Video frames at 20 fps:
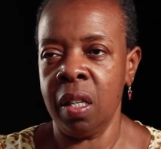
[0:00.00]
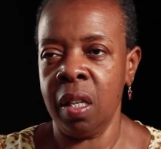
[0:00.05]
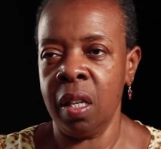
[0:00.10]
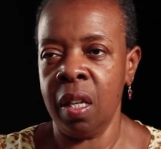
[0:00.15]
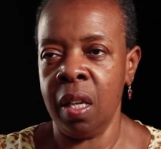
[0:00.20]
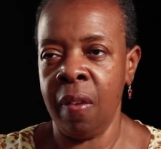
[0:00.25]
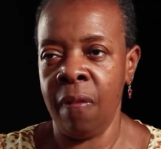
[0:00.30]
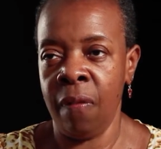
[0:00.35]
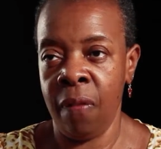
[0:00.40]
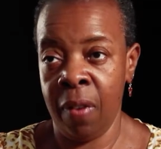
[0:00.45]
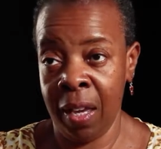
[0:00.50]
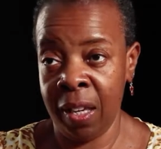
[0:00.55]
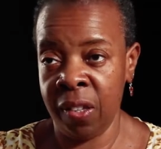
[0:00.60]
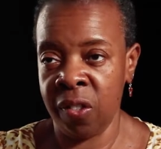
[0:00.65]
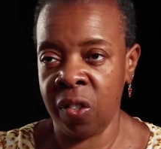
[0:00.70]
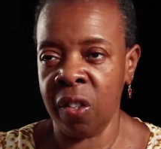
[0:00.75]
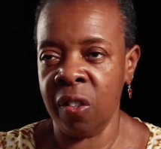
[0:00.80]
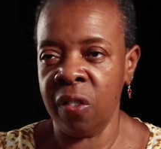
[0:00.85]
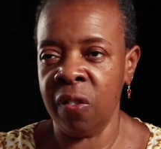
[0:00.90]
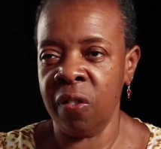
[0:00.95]

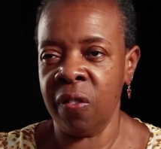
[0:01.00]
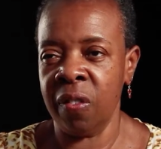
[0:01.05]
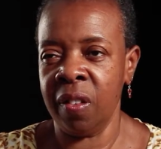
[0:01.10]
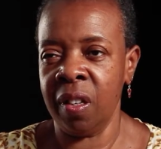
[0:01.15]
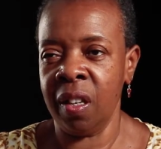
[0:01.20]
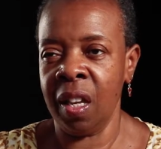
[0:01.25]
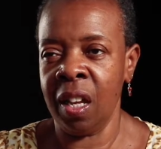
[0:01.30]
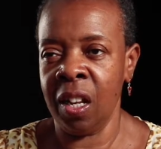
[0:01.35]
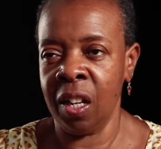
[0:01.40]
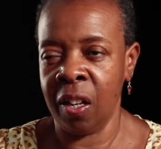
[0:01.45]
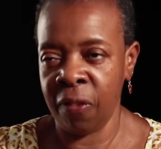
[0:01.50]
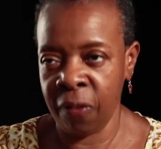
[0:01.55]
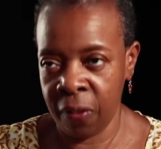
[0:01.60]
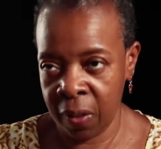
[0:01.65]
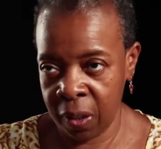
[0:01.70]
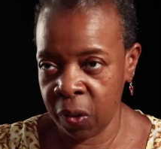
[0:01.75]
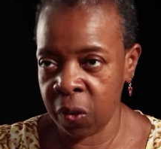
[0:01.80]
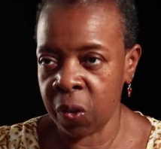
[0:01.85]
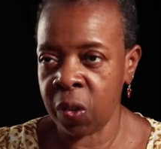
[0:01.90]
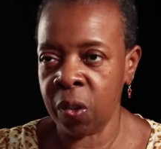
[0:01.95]
invasive and
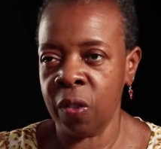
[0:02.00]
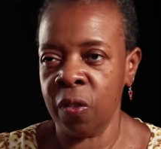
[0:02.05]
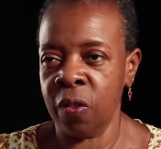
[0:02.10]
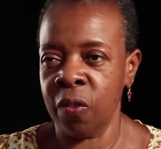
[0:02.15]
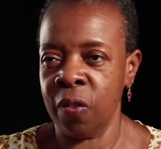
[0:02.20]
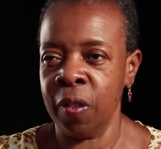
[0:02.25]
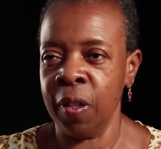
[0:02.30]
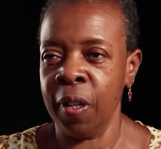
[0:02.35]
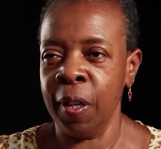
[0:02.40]
offensive